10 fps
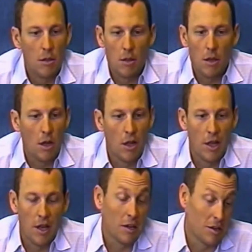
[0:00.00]

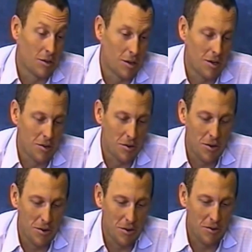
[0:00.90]
I know
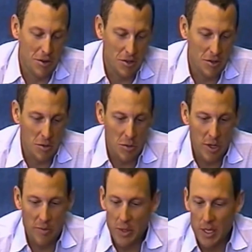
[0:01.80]
you're going to find this hard to
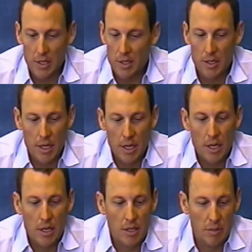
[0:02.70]
believe, but he's,
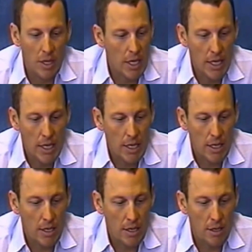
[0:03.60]
to me,
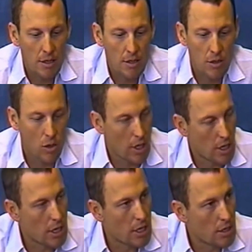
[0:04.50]
totally
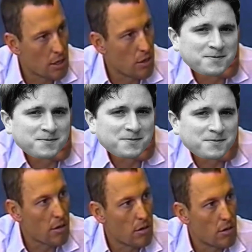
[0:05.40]
clean and totally
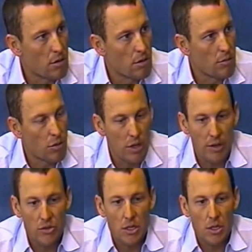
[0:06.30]
ethical,
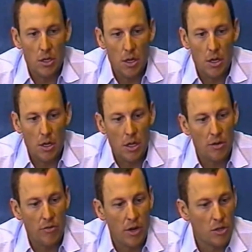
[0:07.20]
believes in
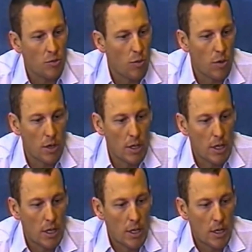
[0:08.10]
clean, fair sport,